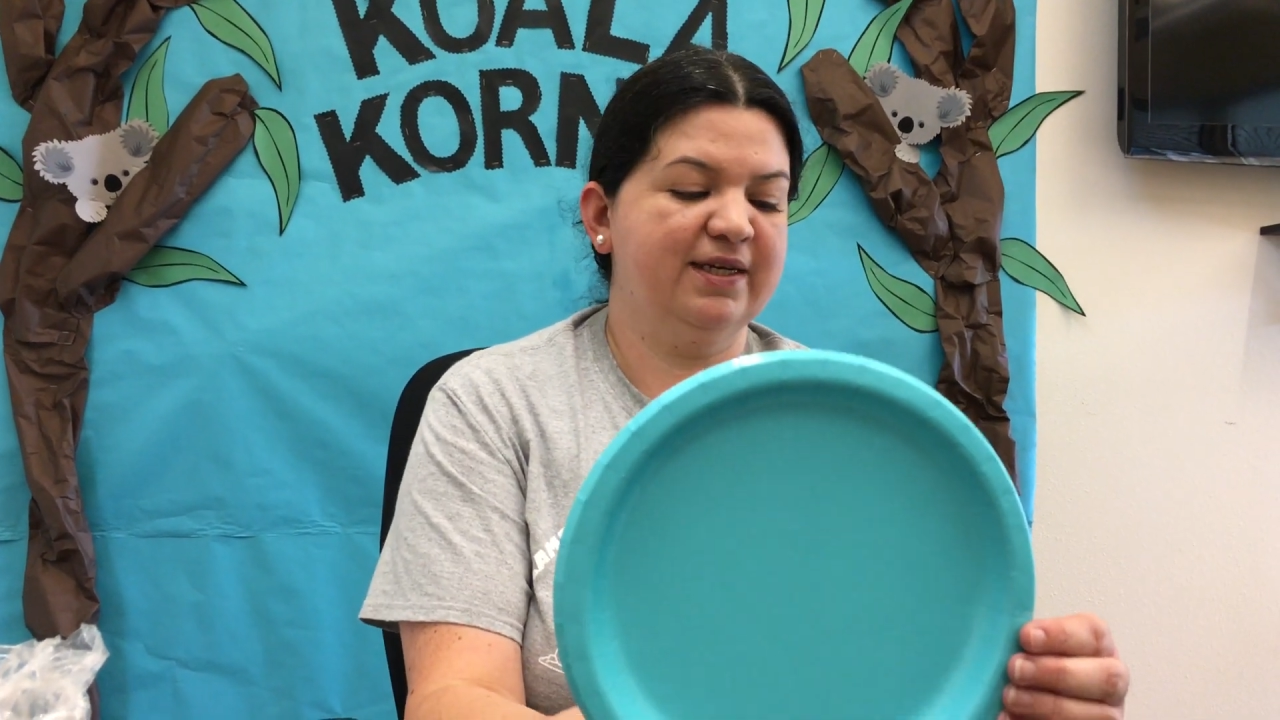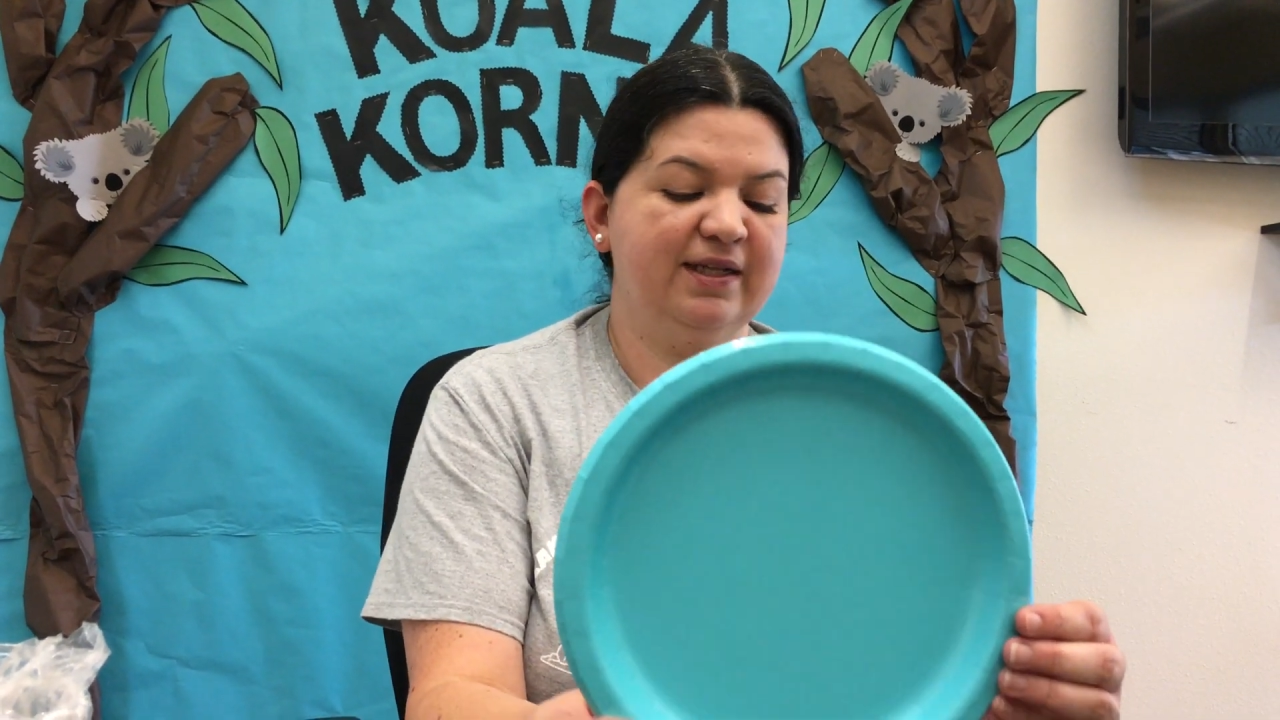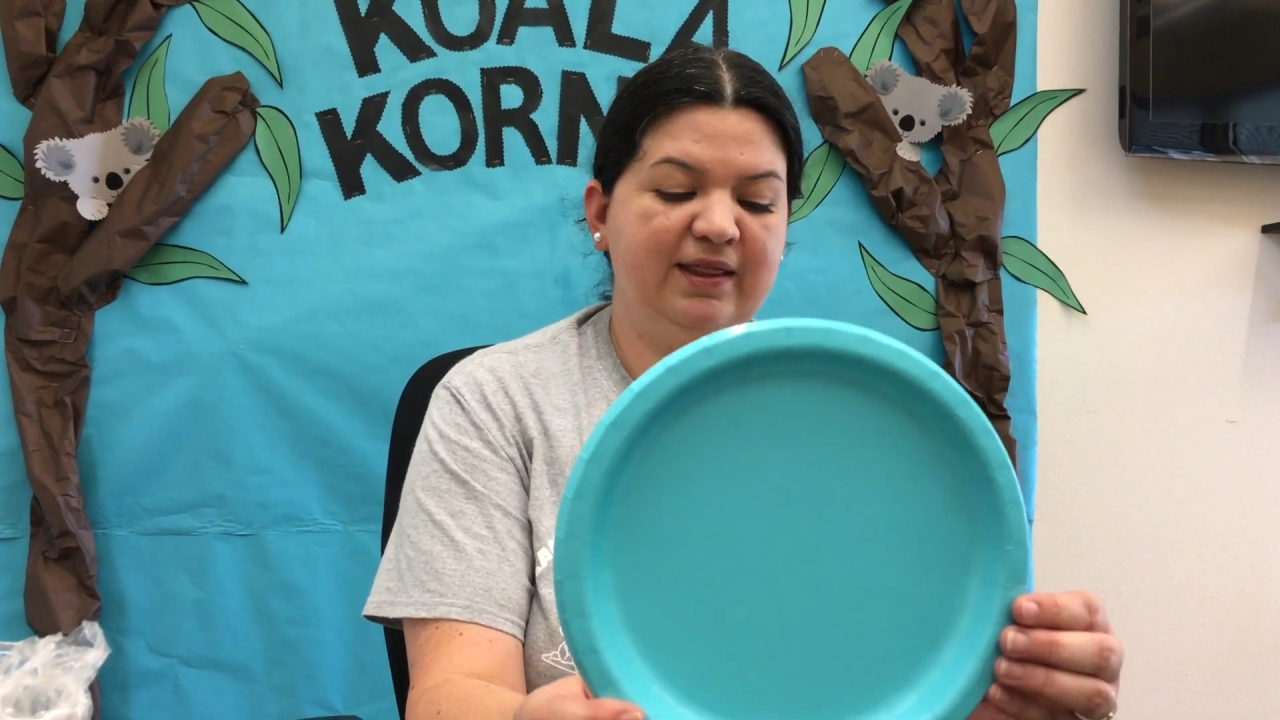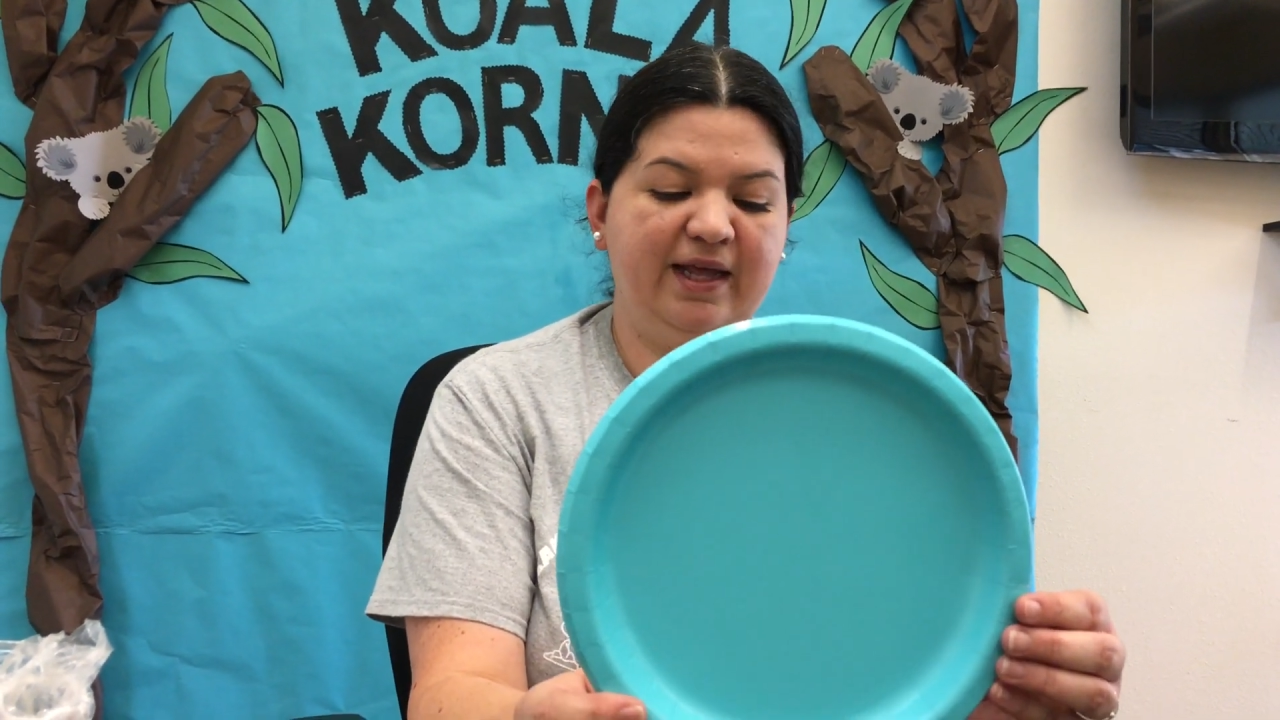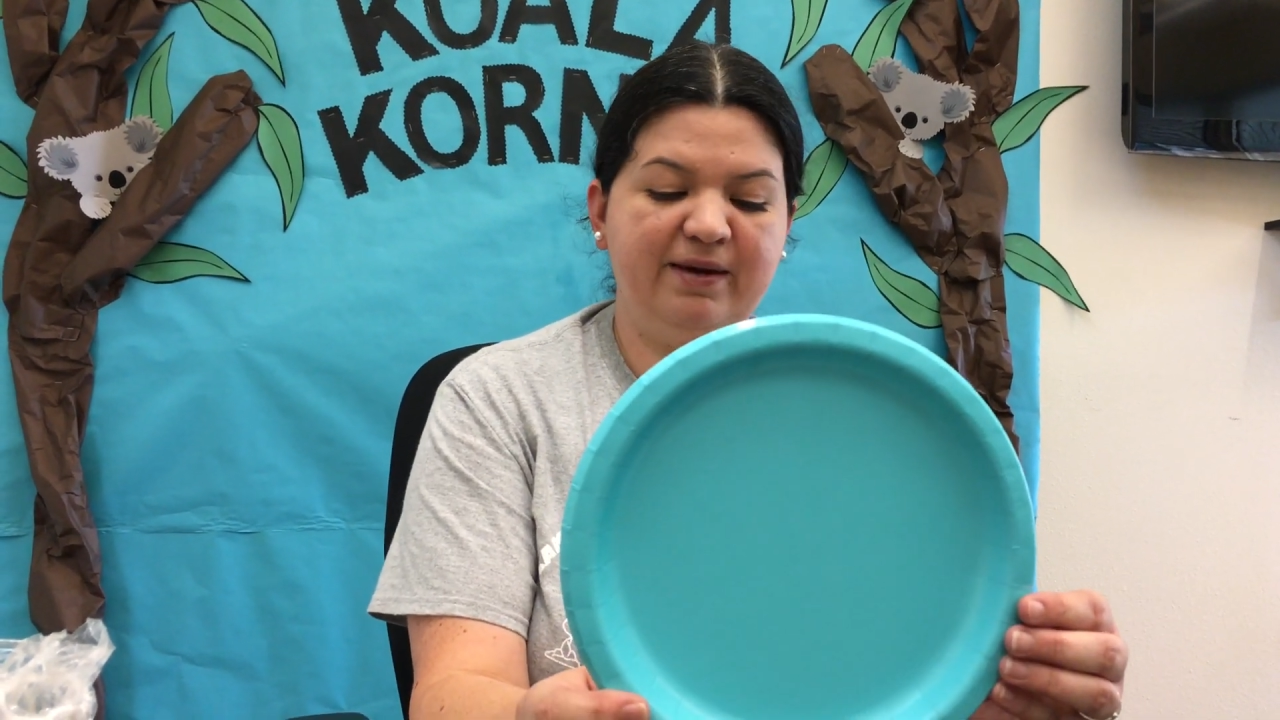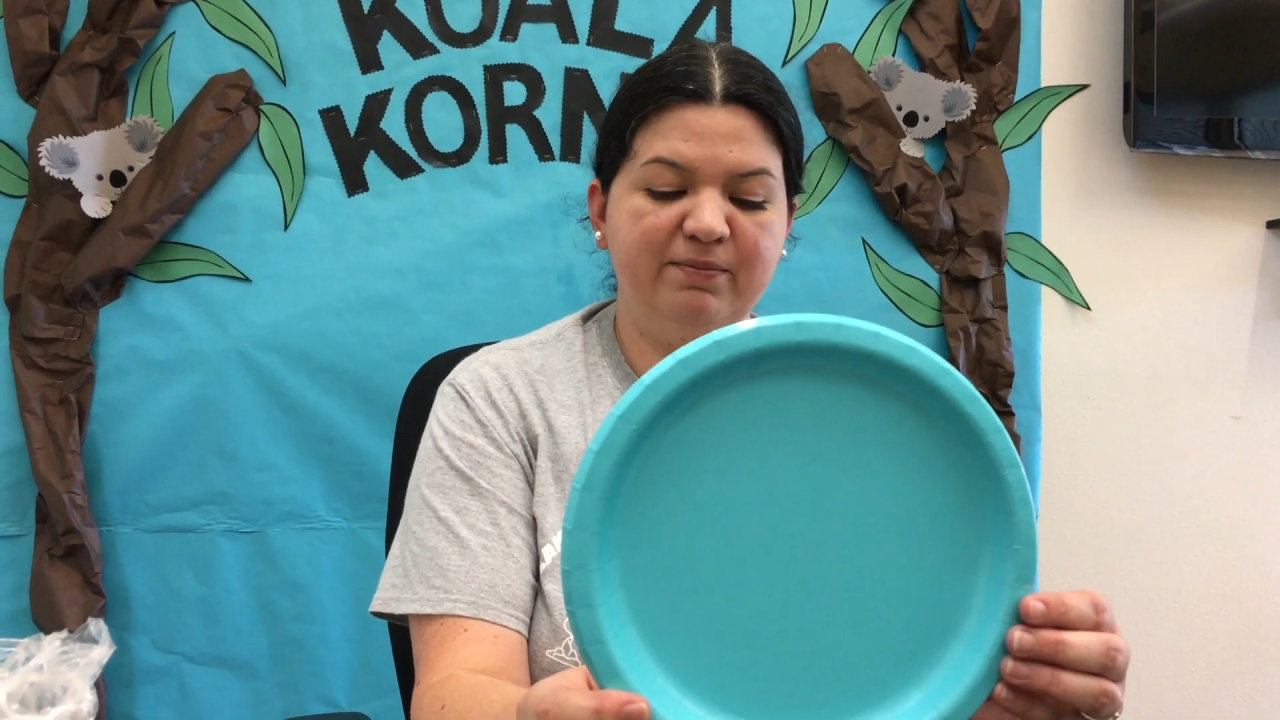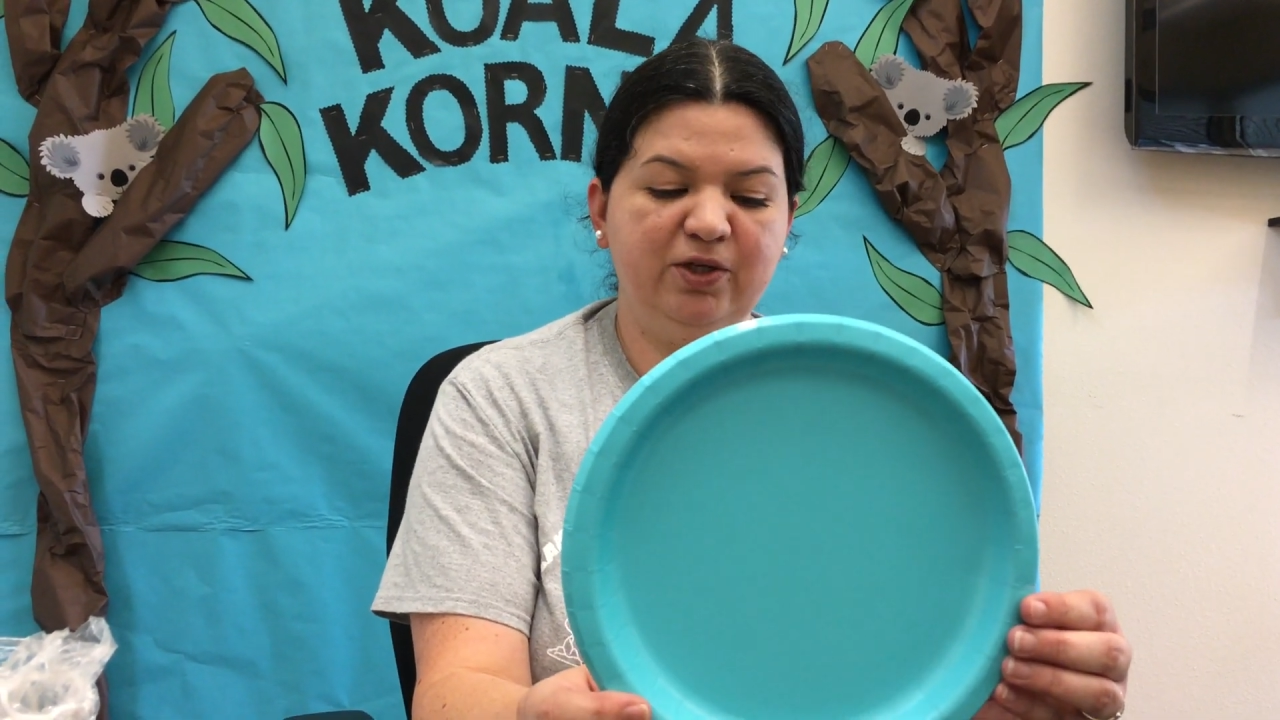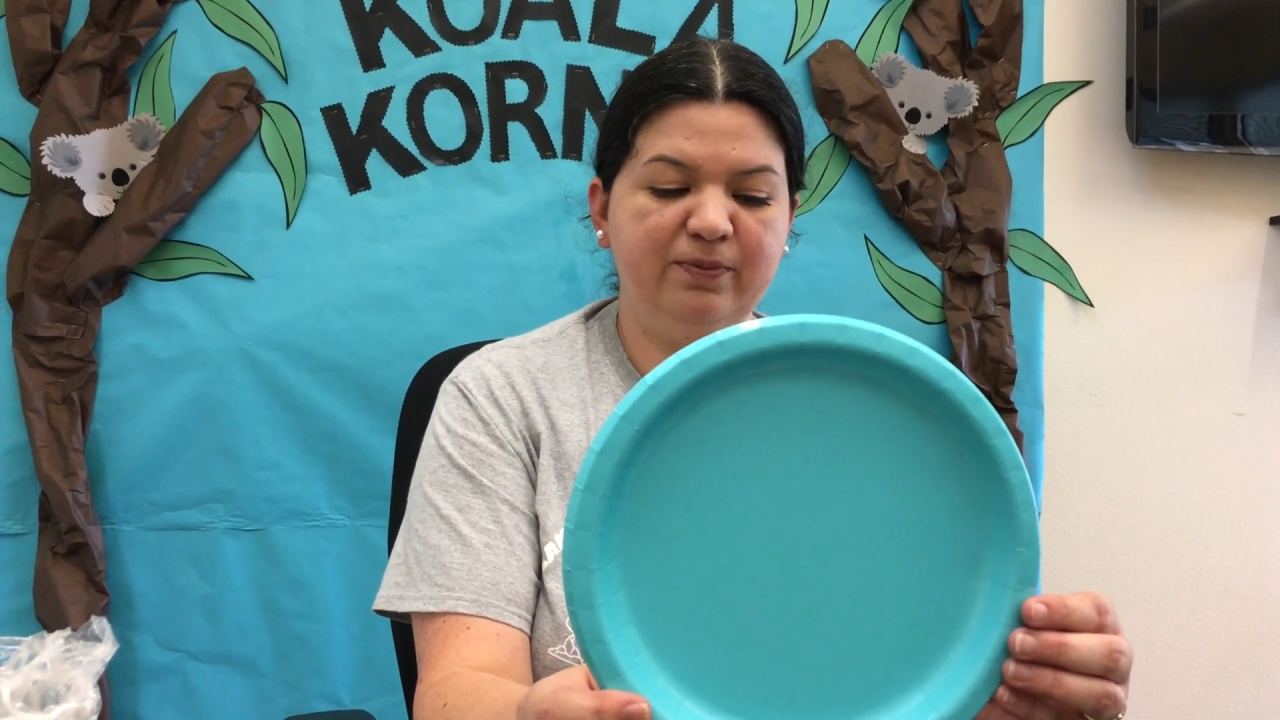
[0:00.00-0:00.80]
a light blue